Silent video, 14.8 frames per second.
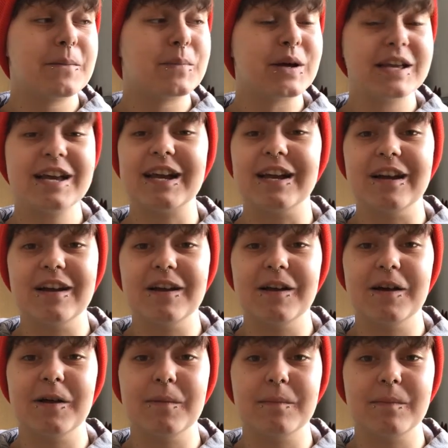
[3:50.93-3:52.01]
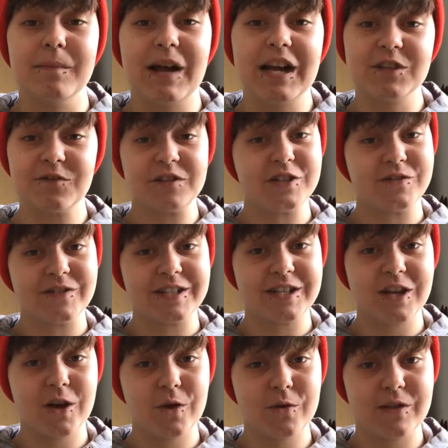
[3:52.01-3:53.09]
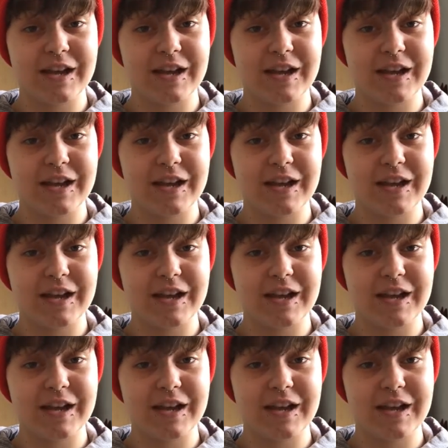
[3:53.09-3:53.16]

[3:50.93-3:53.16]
But yeah, as for this video,